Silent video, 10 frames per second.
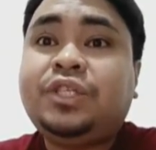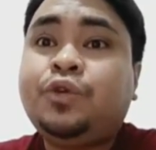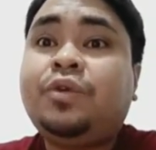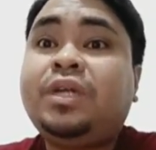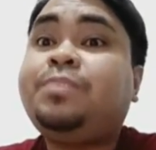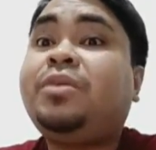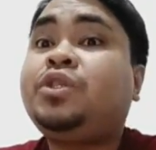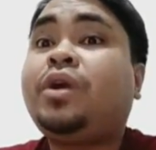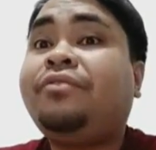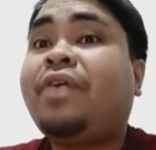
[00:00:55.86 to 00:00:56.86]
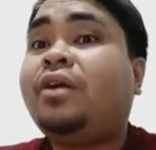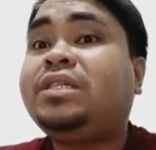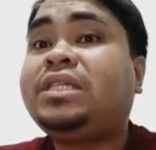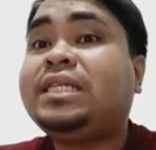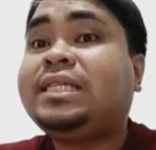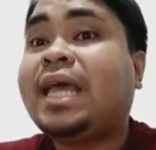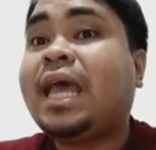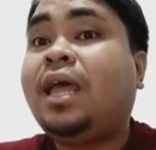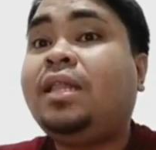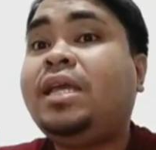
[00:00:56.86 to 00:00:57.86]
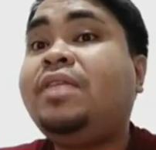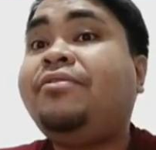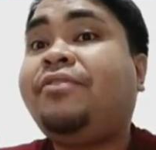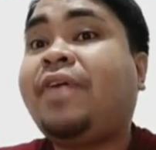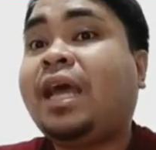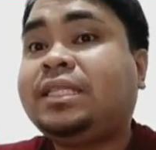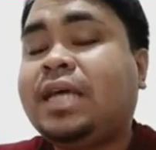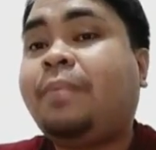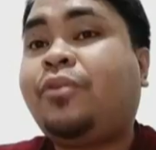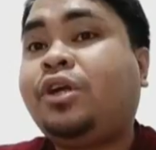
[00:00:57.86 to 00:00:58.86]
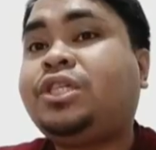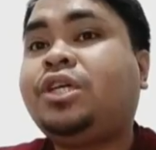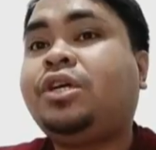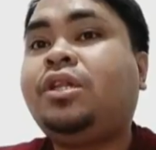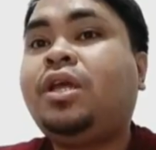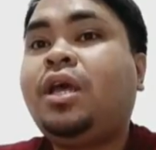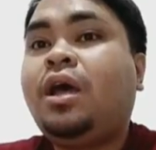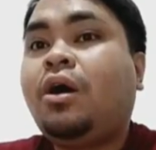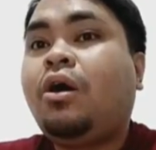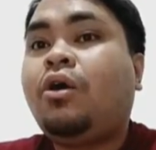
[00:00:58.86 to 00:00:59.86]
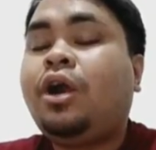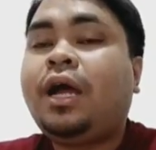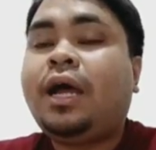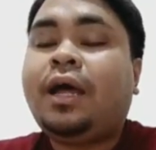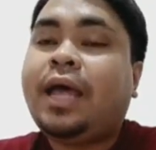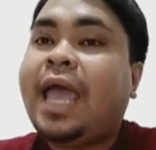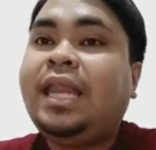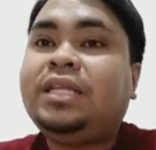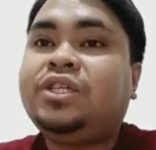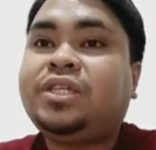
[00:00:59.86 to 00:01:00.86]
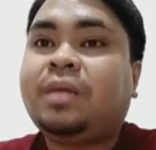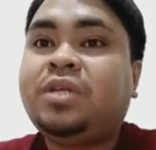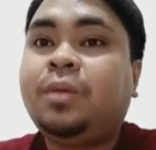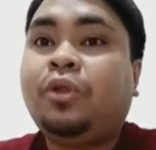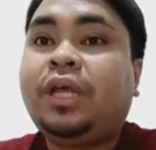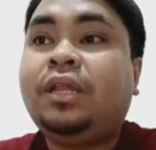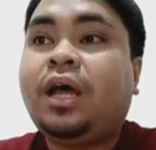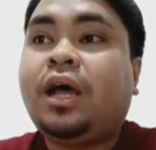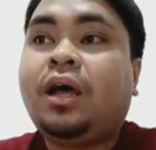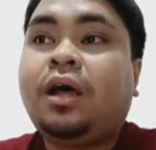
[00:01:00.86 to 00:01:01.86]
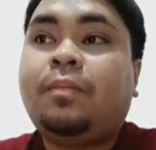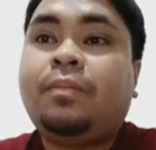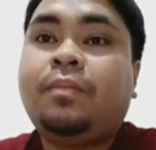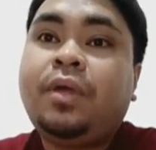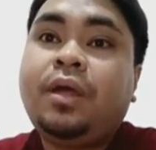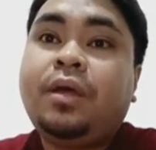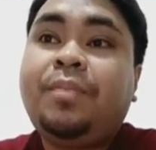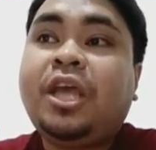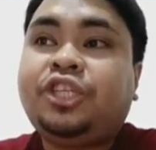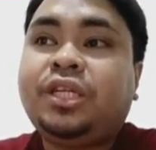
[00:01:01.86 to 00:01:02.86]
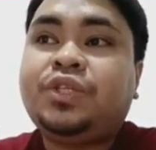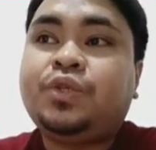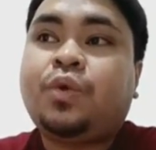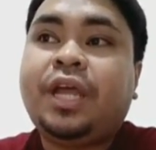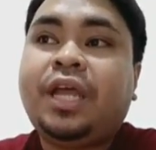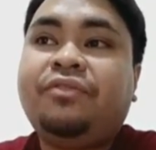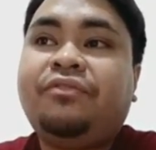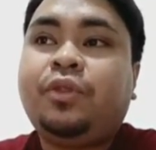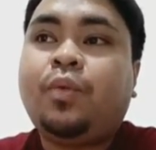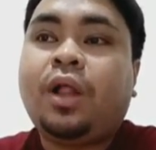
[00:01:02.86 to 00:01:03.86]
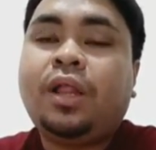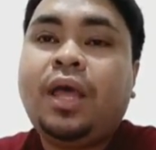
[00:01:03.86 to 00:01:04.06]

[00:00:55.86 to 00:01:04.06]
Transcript: two respiratory viruses can infect a person or any susceptible patients or individual.